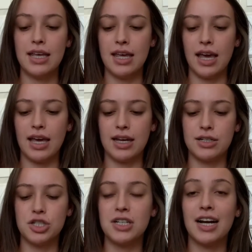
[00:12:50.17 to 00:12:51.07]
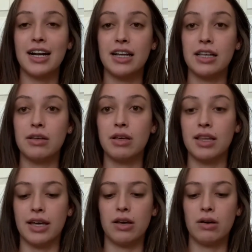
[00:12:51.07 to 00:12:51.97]
and she'd kind of get
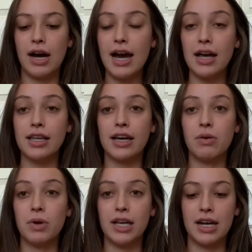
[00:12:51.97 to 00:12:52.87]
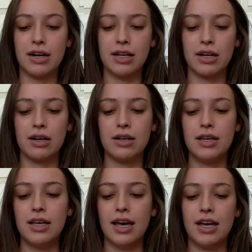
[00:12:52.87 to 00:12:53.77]
like, like I want to get out of here.
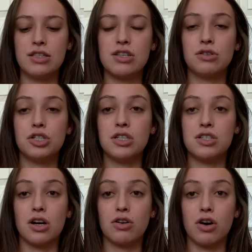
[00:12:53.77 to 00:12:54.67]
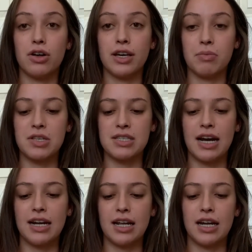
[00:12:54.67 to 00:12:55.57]
And so she'd start crawling up the
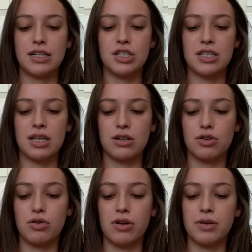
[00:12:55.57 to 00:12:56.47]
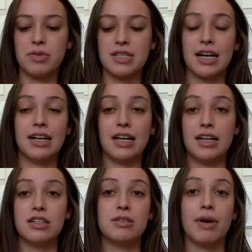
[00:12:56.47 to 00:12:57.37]
side, and I just let her crawl up the side
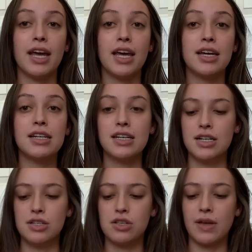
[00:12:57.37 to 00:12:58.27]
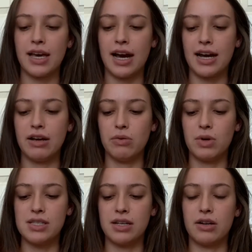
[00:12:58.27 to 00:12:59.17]
into my hand. So like I
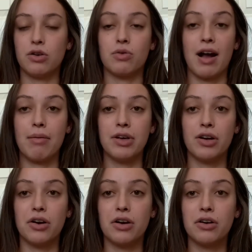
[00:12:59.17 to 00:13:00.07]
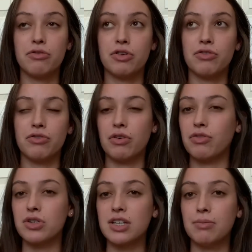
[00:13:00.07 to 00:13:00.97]
wasn't grabbing her for the
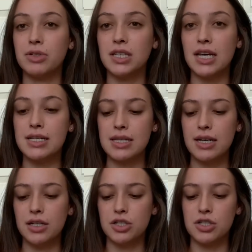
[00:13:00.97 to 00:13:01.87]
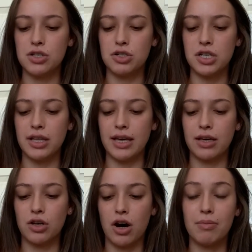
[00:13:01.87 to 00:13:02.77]
first couple days, just so she
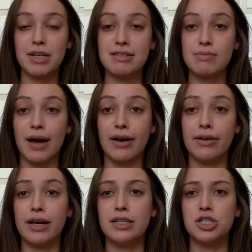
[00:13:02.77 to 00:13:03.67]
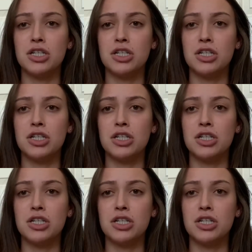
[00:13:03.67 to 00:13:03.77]
like got my smell and she